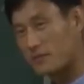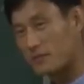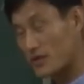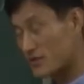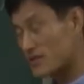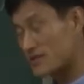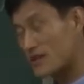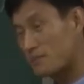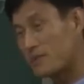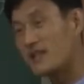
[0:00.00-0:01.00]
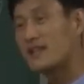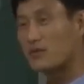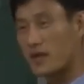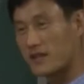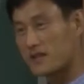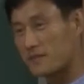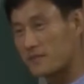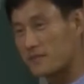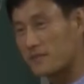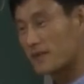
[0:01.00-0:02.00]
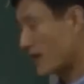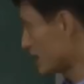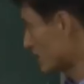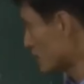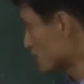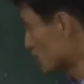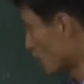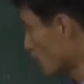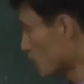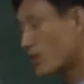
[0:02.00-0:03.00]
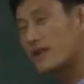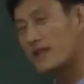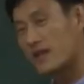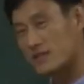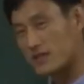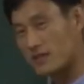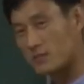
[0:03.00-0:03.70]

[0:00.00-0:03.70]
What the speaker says: because it's completely random. And there's no correlation